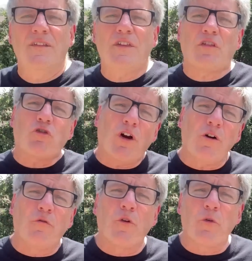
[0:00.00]
The
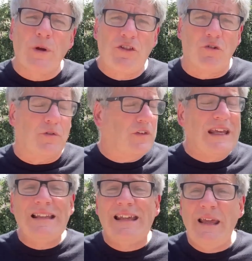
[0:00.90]
struggle for the regionals
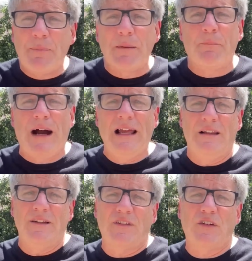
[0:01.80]
in keeping
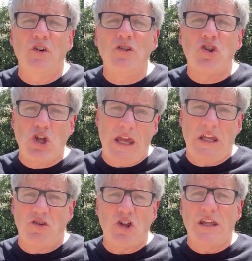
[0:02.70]
pilots could
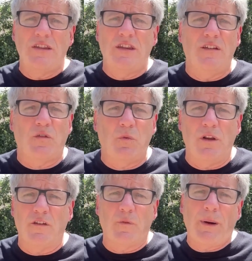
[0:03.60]
change, and this
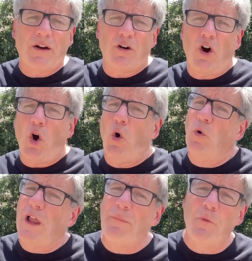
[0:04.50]
will inspire a whole
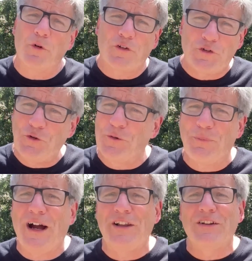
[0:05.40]
lot more student
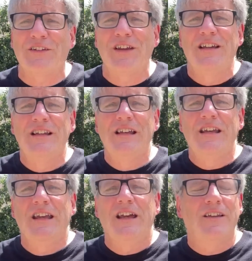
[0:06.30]
pilots.
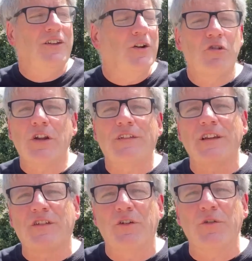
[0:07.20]
You know, just
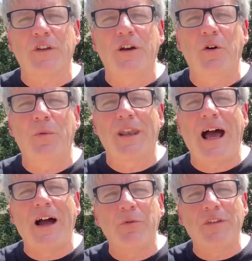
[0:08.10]
6 years ago when
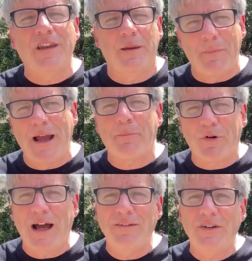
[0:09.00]
I was getting my
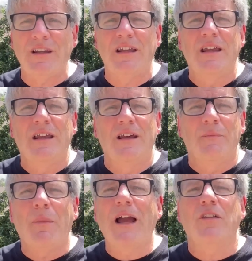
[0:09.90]
private,
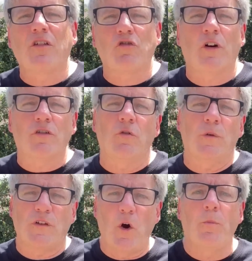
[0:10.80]
my instructor
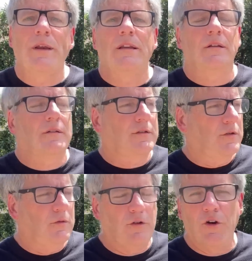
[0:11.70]
was hoping to,
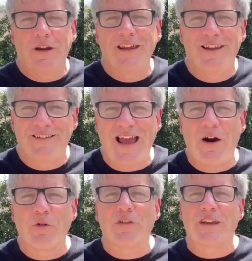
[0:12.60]
you know, get his
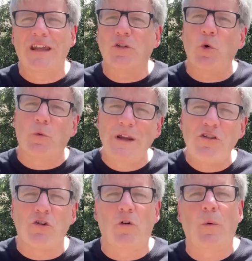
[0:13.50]
hours and get to a
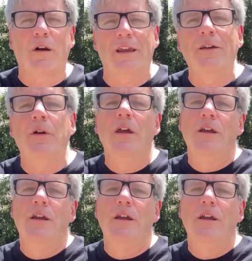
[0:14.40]
regional where he